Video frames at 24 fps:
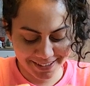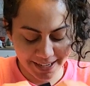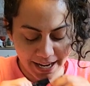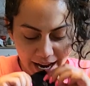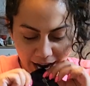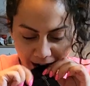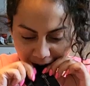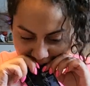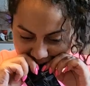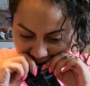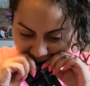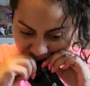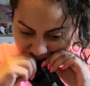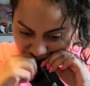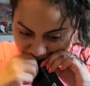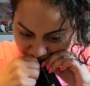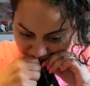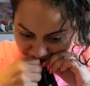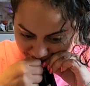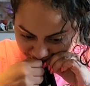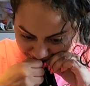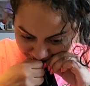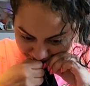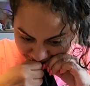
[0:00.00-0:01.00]

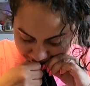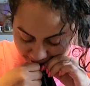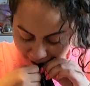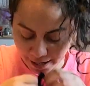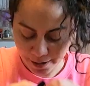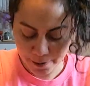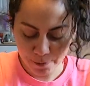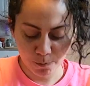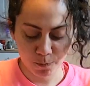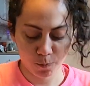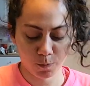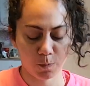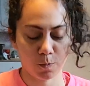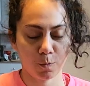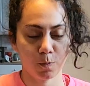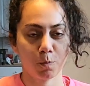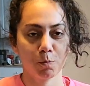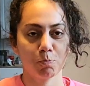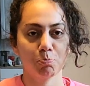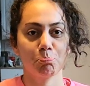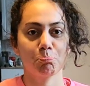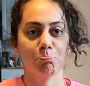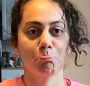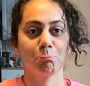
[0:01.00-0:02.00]

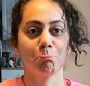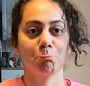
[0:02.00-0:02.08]
Nobody speaks.